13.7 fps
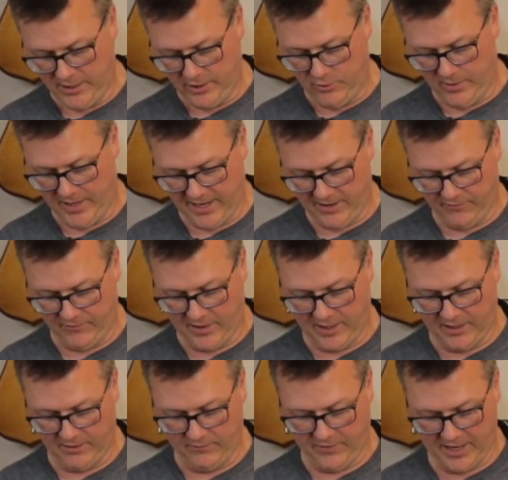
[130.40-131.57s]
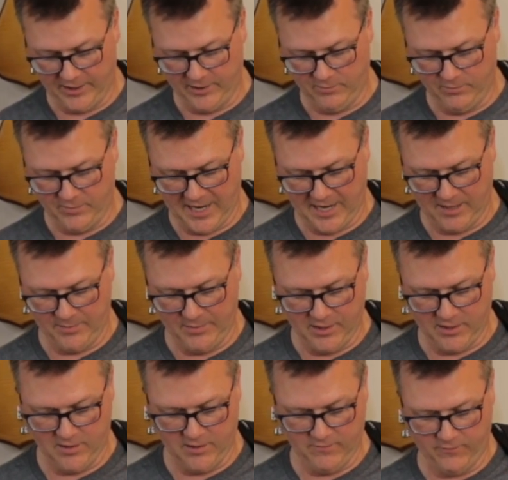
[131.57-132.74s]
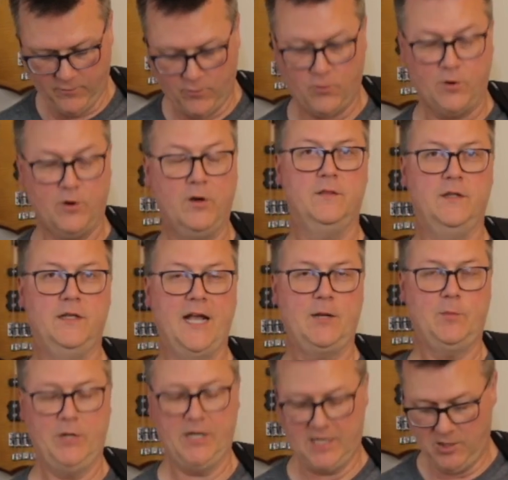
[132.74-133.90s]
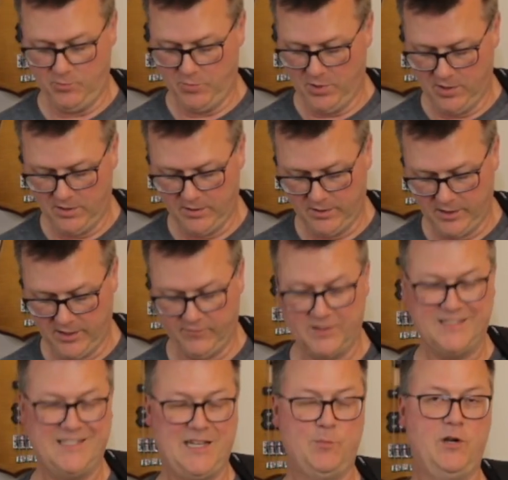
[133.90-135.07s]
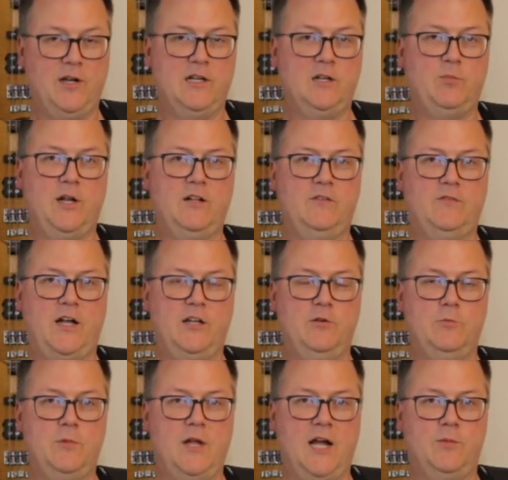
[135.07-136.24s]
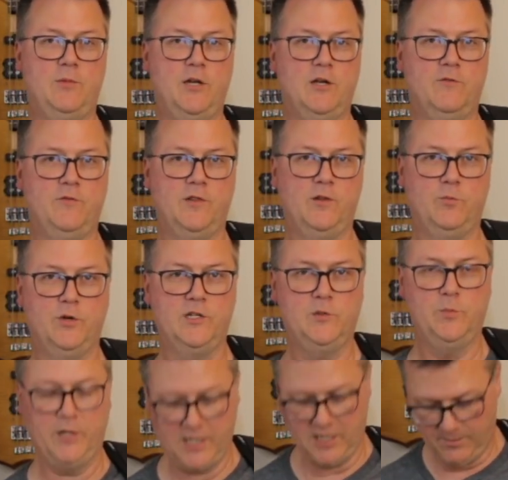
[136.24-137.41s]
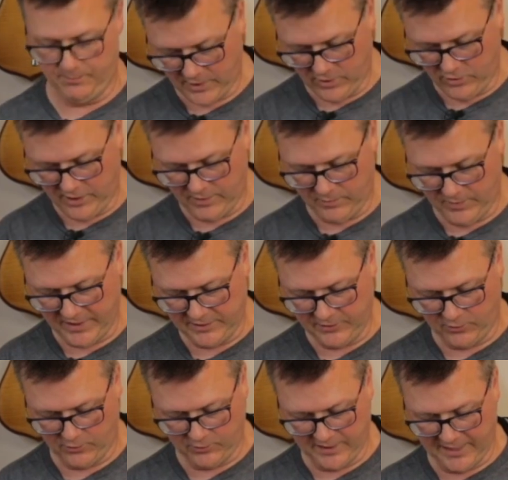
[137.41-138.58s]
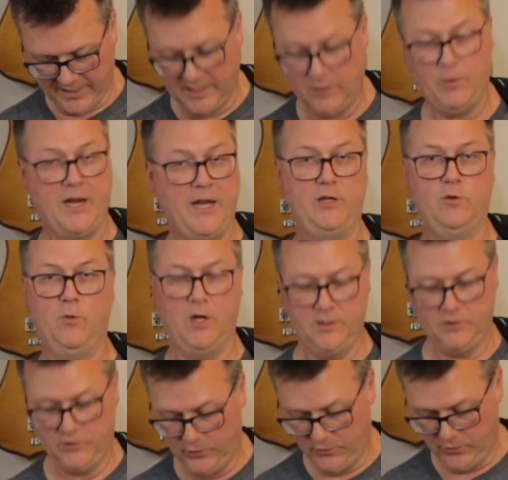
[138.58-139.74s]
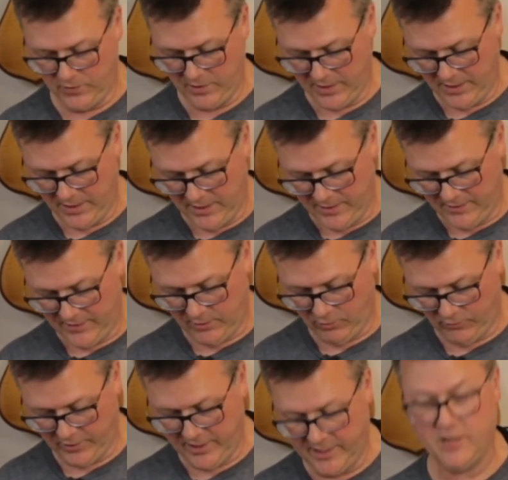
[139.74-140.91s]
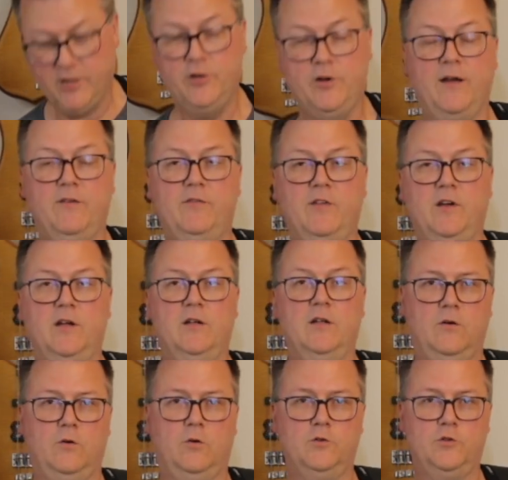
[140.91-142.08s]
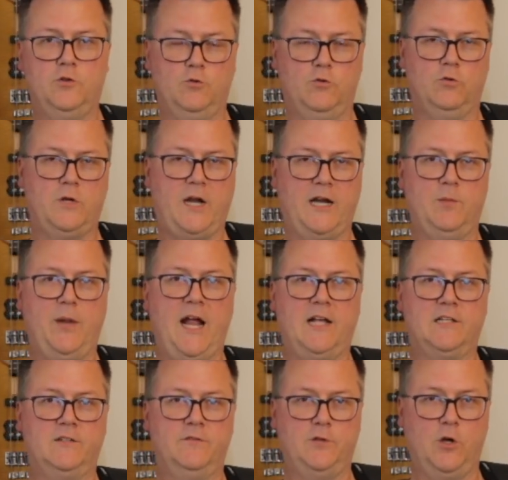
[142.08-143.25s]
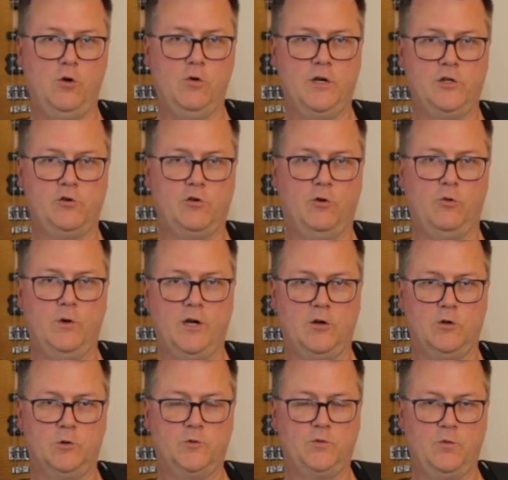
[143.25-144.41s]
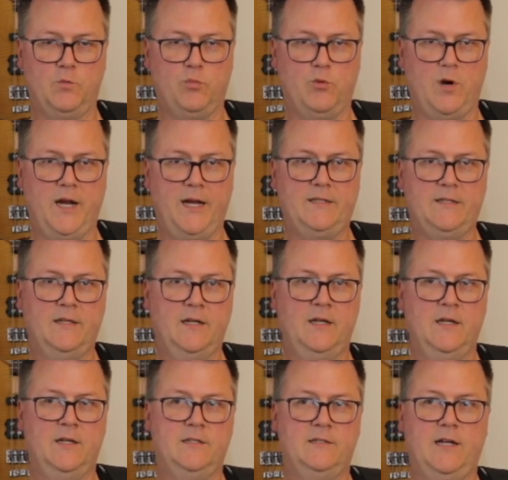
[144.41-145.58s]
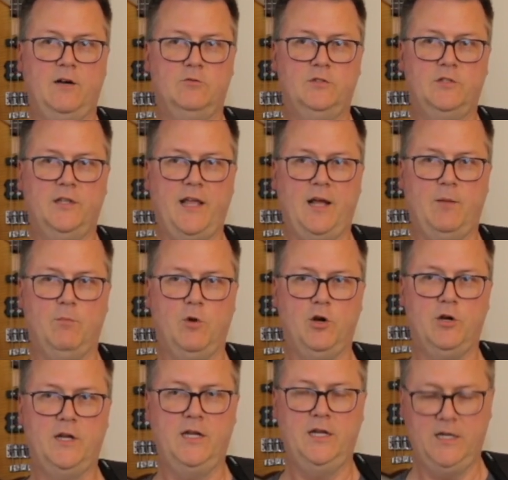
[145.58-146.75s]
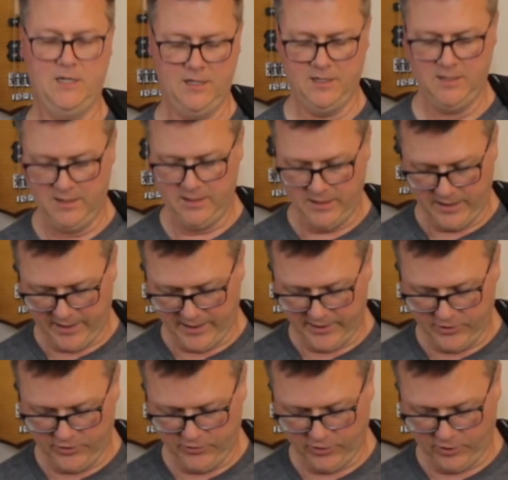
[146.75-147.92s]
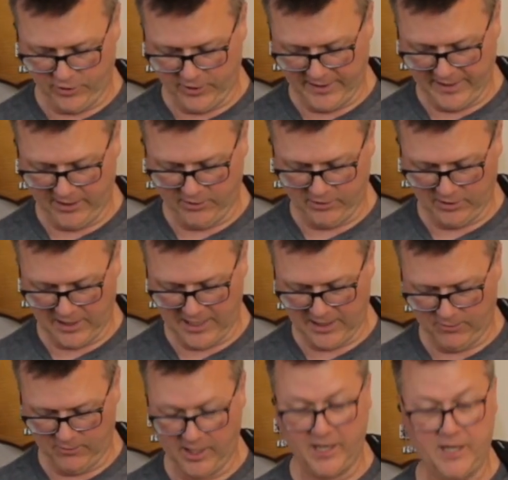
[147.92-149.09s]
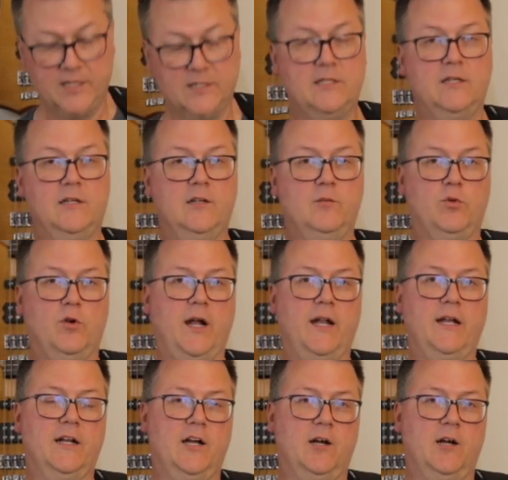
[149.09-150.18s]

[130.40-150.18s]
you have a volume knob here for the neck pickup. You have a separate independent volume knob here for the bridge pickup. You can mix those any way you want to. Then over here you have the old school kind of passive tone control where it goes from bright down to that murky as you turn it counterclockwise and brighten it